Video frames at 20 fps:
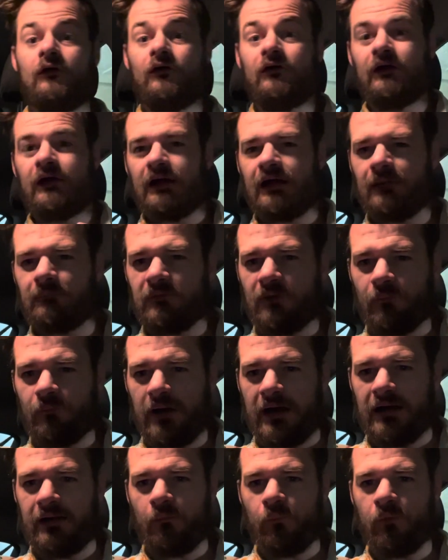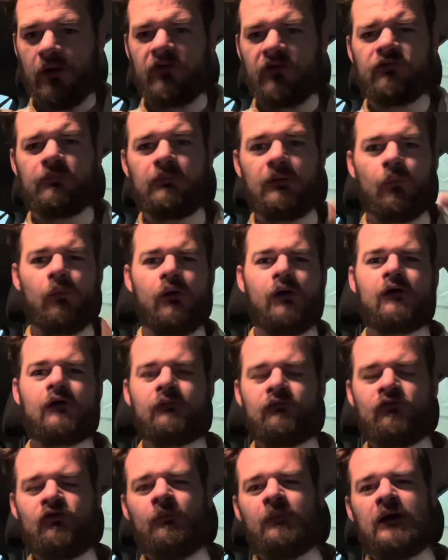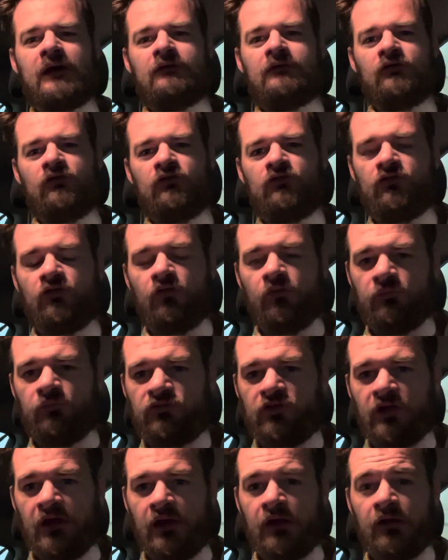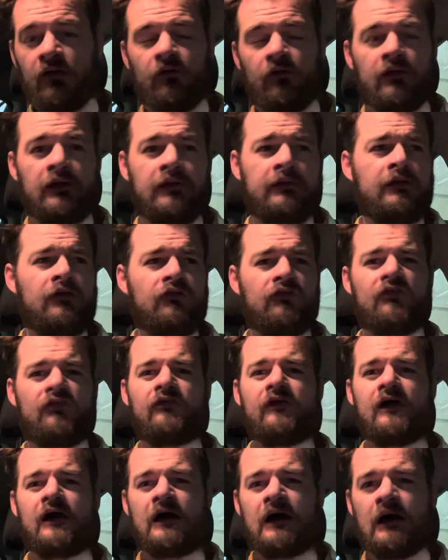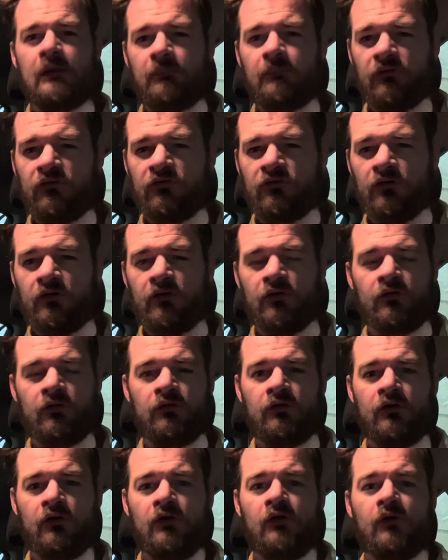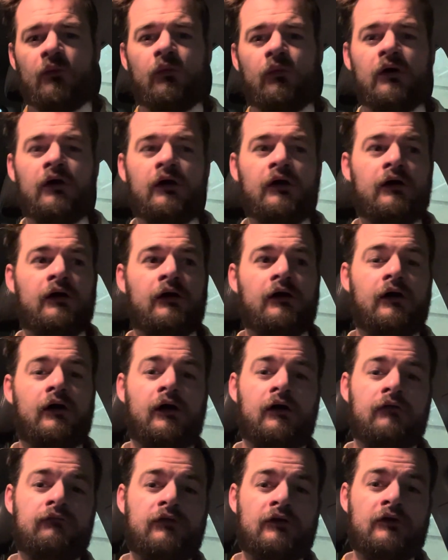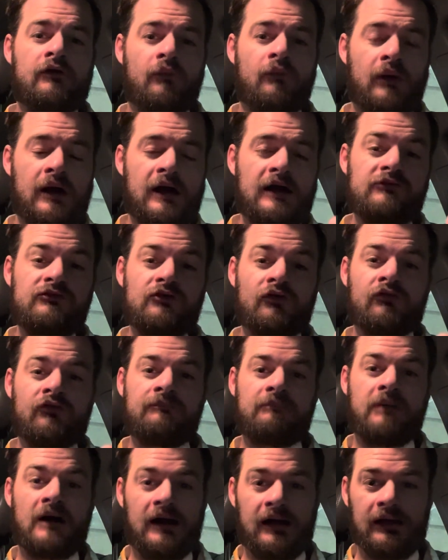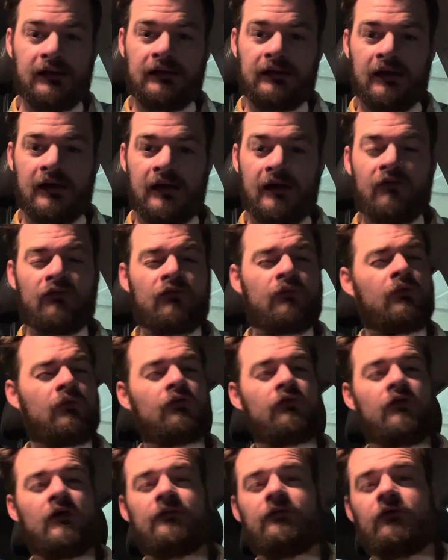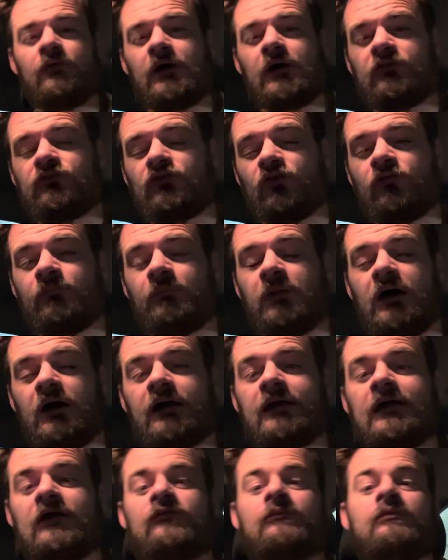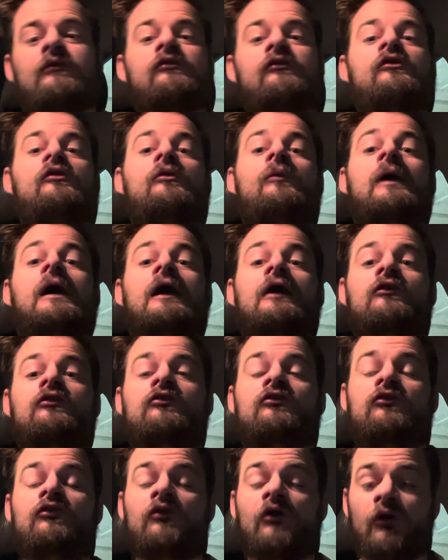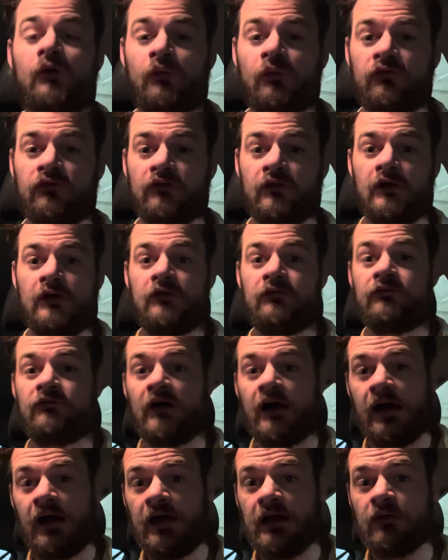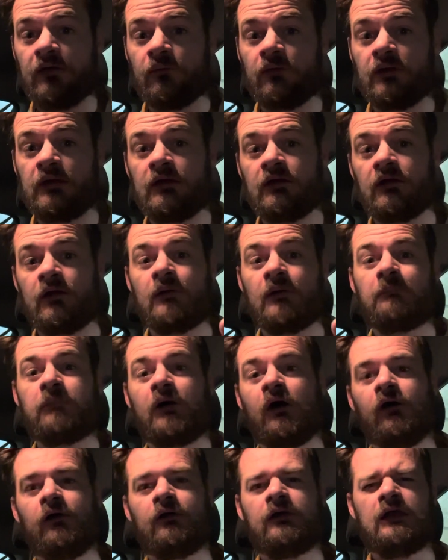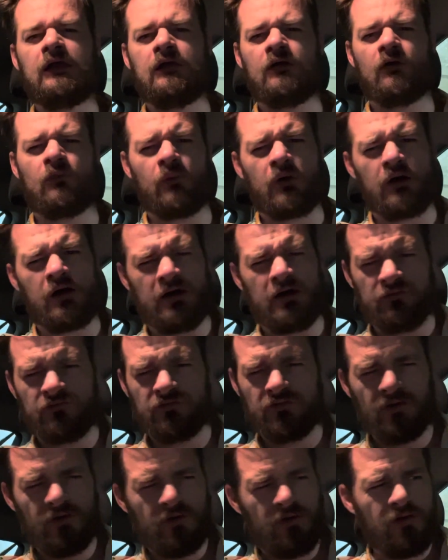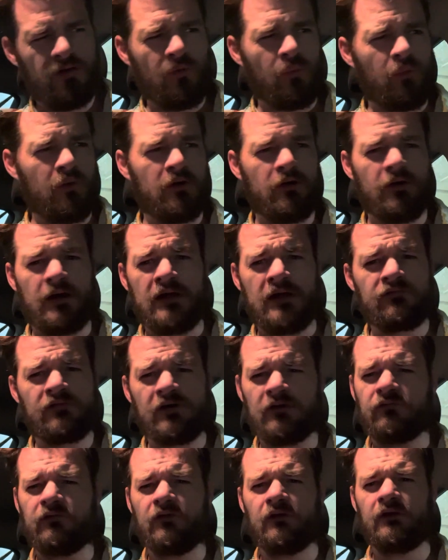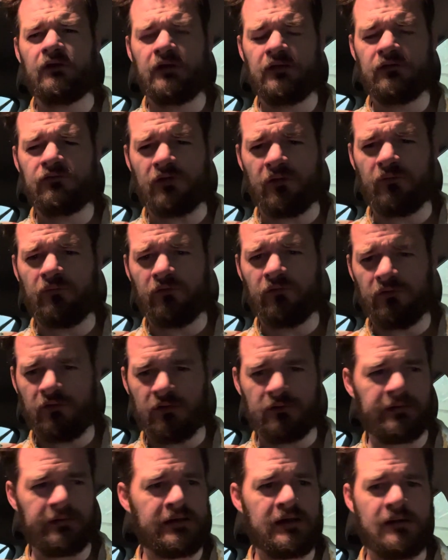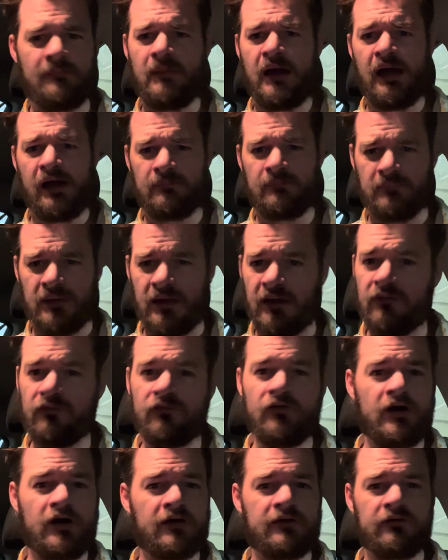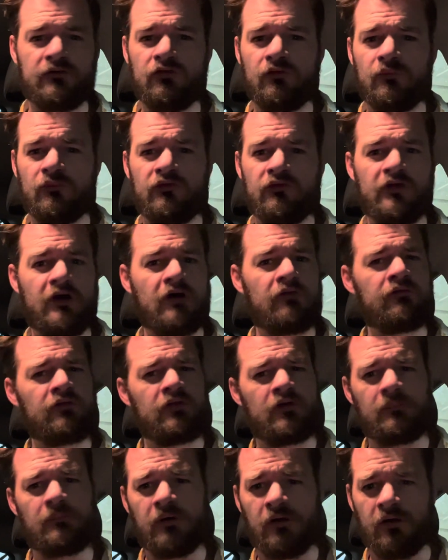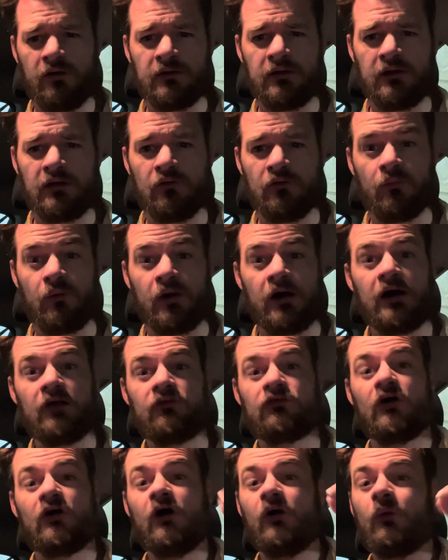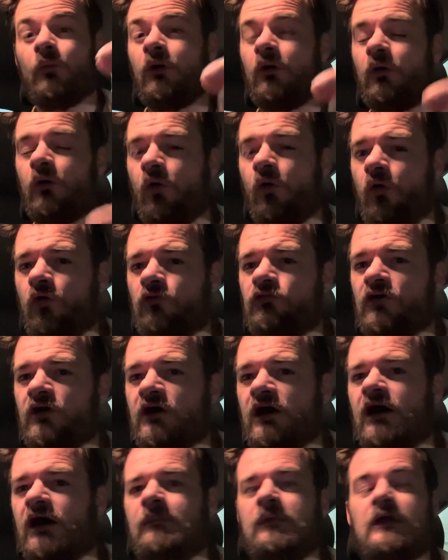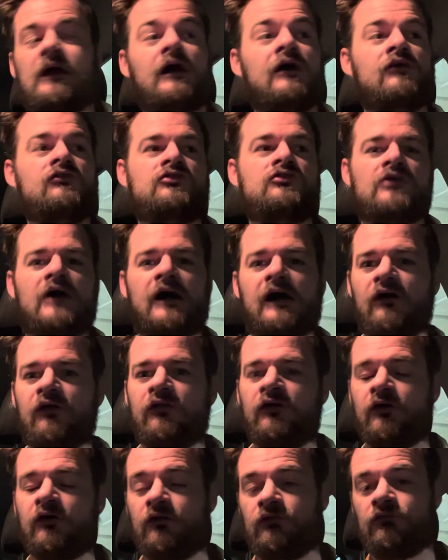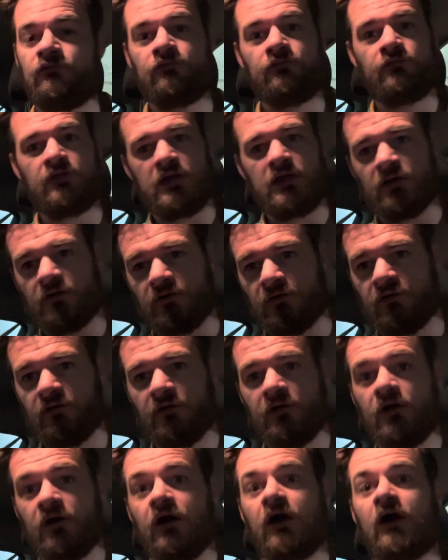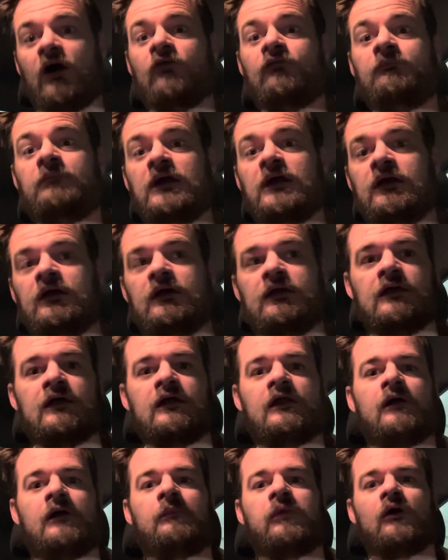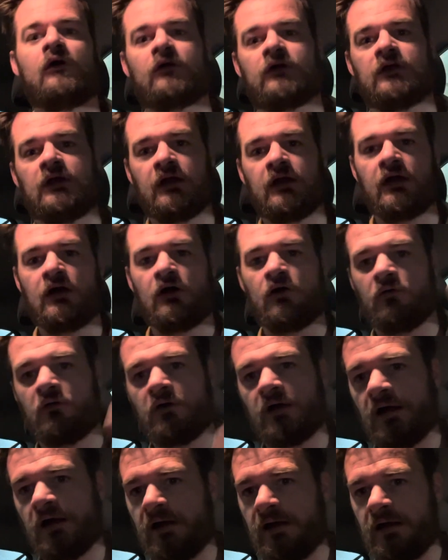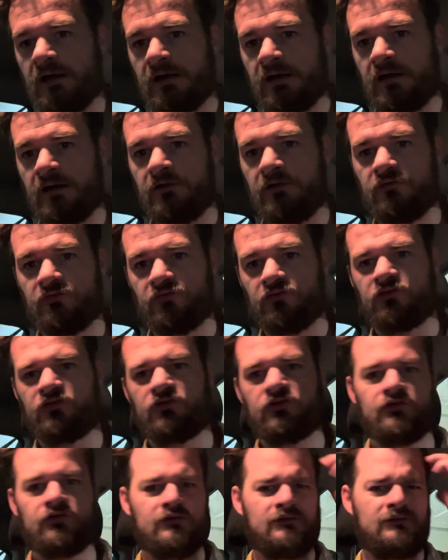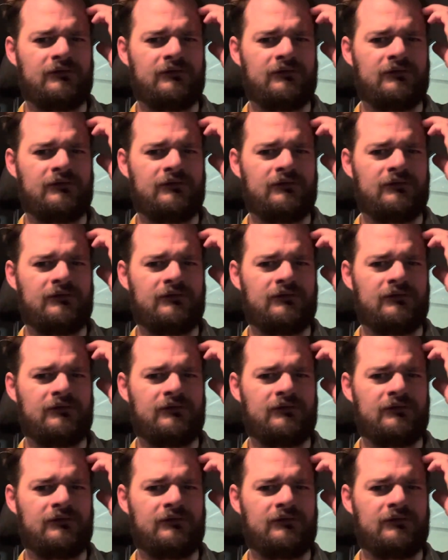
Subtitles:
Hey, I'm Uriah Westman. Welcome to my YouTube channel. And this is an episode where of the Uriah Jokes podcast, where it's not the Uriah Jokes podcast, but it's the Uriah Jokes diary in our parking garage, where I definitely don't look like a madman talking to himself in a parking garage while overcoming a childhood fear of being in a parking garage.